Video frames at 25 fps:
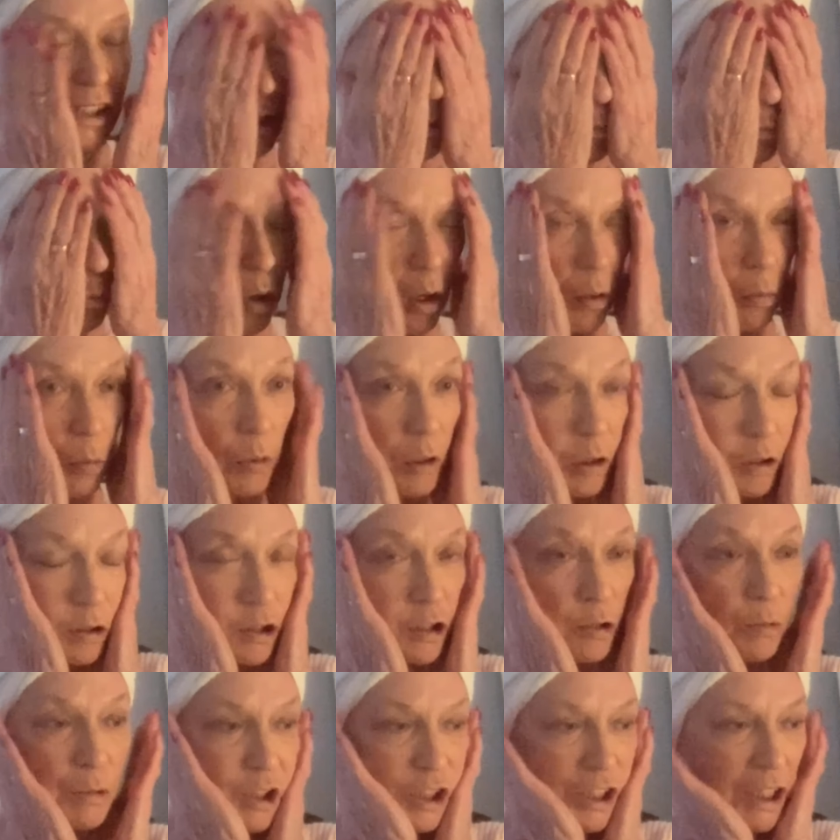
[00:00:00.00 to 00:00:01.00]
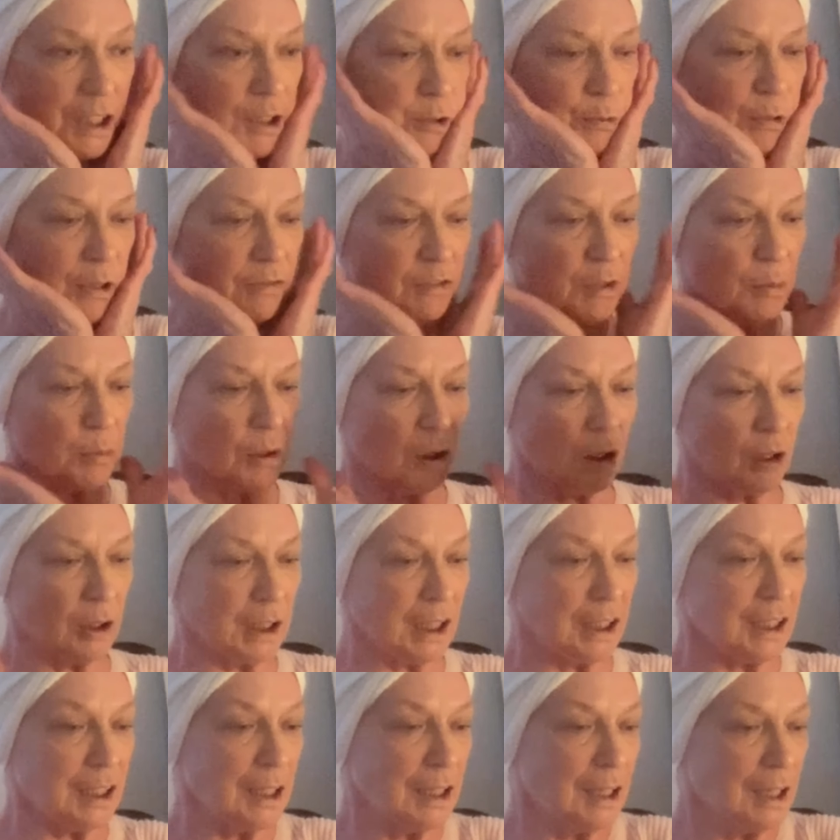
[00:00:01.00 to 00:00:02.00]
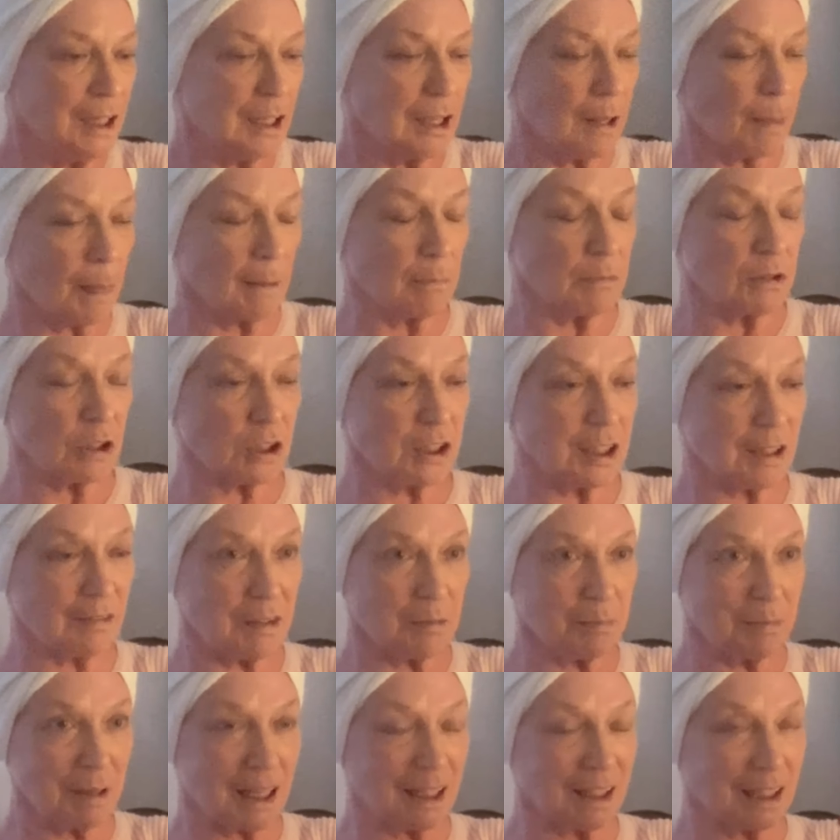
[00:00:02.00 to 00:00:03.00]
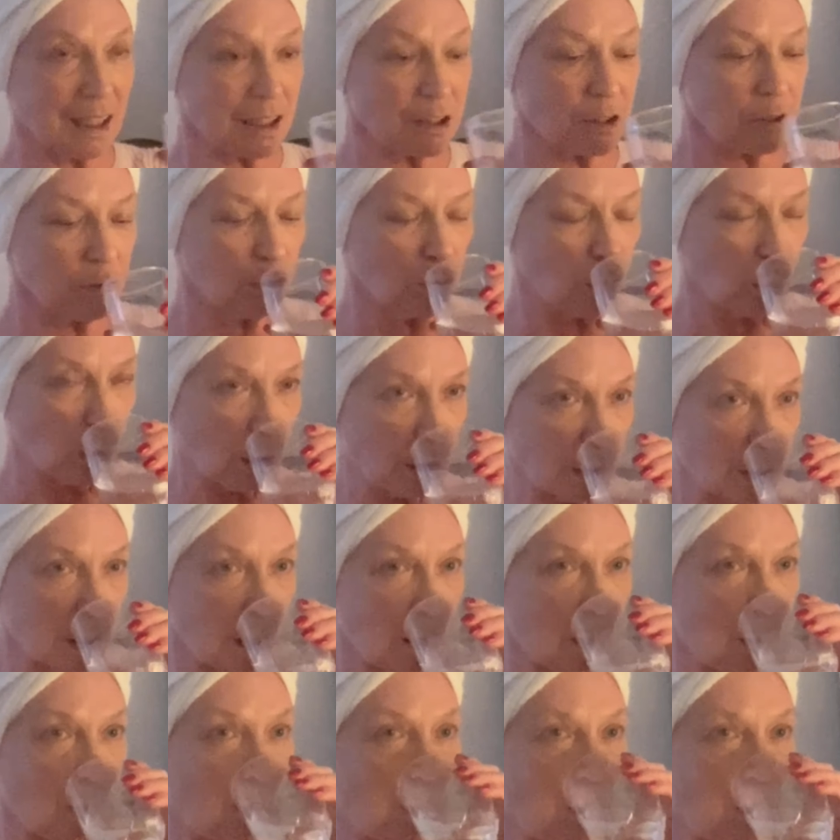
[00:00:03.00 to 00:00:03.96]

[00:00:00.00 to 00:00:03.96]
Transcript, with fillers: it in warm water, which I do every morning. And I'm just having my glass of water,